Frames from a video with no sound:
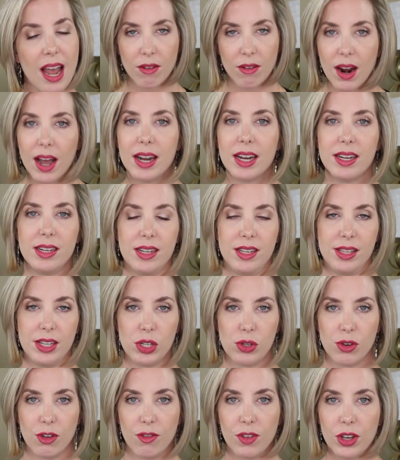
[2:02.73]
right into
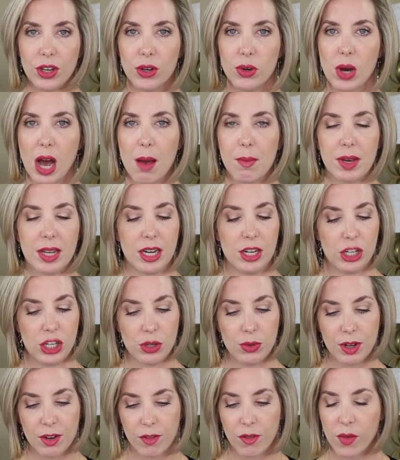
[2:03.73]
this review. I'm gonna
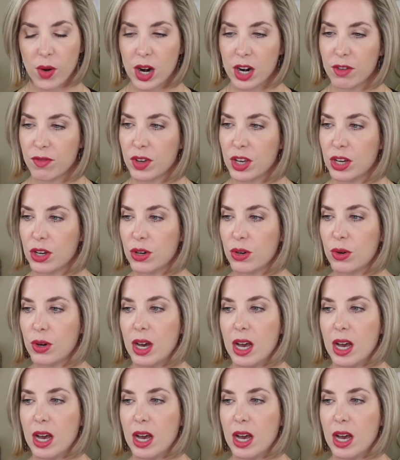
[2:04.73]
do it in front of you.